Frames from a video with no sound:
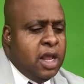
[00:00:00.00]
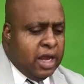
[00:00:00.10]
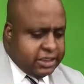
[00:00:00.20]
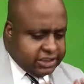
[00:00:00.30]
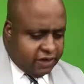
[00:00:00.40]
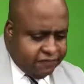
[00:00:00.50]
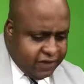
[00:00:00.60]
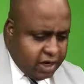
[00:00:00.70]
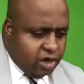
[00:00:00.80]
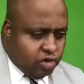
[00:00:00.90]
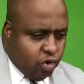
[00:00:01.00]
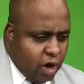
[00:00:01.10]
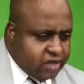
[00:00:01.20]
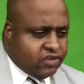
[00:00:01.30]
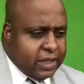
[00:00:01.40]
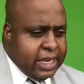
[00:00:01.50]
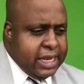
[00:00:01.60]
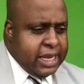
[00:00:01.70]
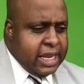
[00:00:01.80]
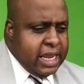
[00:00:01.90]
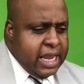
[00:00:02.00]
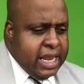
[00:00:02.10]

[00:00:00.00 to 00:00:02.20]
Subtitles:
A severe crushing